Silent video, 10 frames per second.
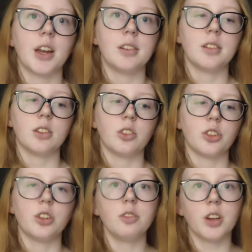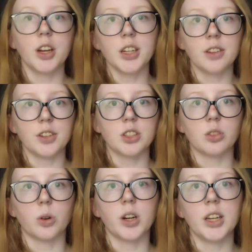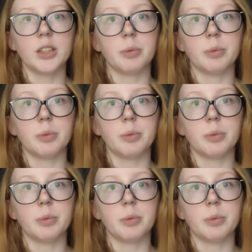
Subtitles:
and they're two very different stories,